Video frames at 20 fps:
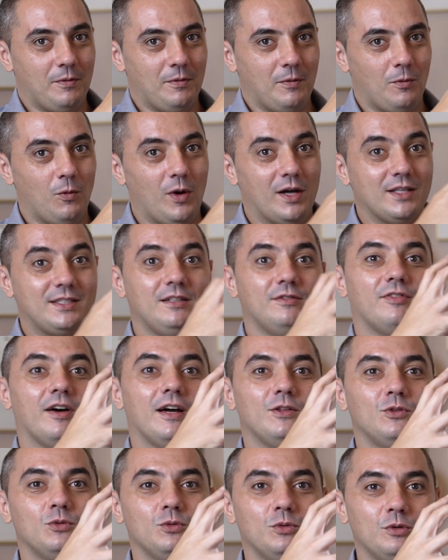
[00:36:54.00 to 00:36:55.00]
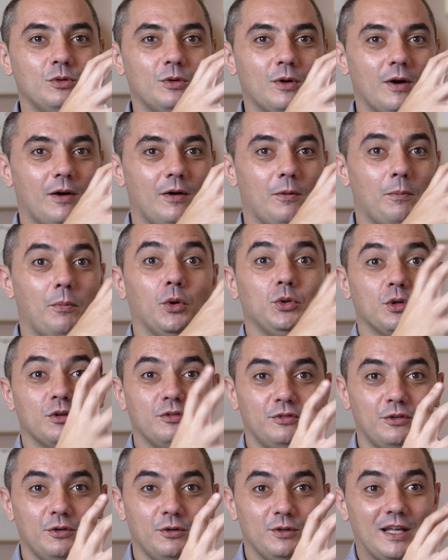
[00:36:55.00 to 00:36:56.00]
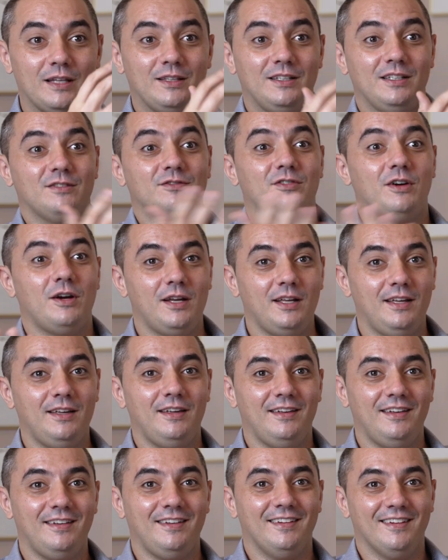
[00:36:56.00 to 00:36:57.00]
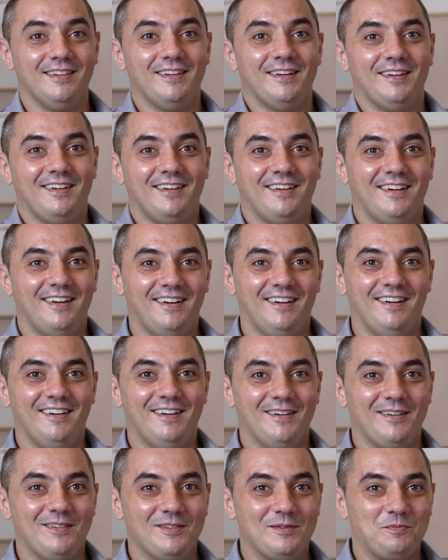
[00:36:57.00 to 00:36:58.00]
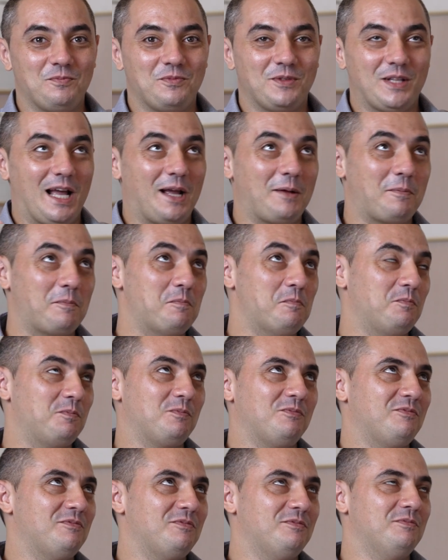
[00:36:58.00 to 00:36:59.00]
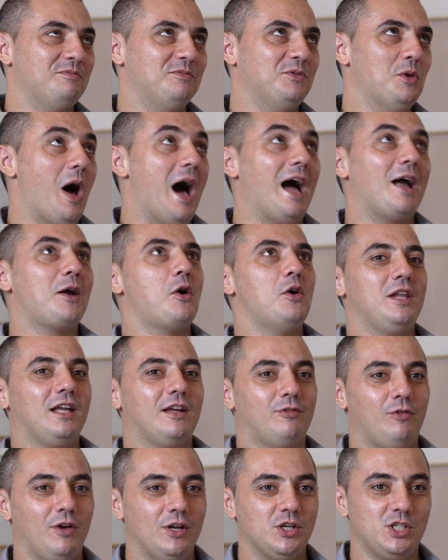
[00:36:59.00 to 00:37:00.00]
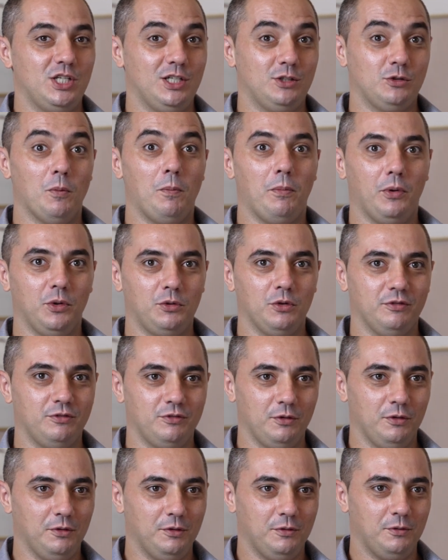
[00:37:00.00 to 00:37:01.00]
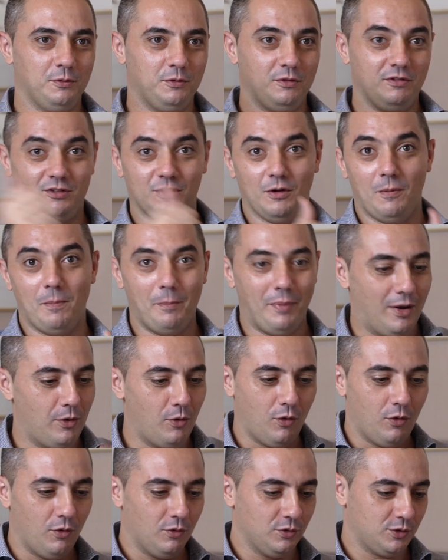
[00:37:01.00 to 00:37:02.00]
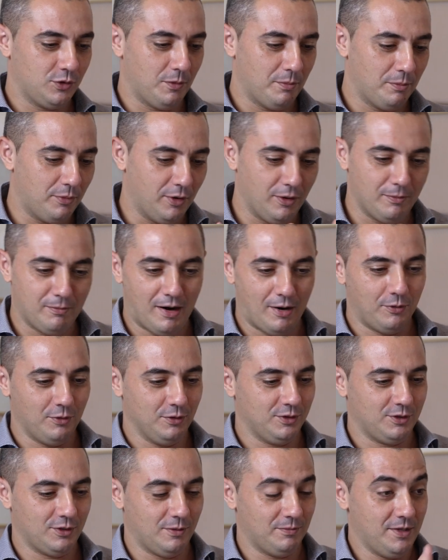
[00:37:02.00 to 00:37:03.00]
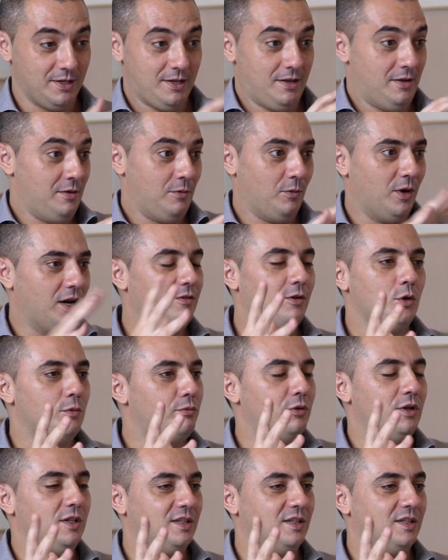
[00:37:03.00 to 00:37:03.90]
What if I do a pot-au-feu that is very, like the iconic French dish, a pot-au-feu with some paleron, some bone marrow, some whatever you put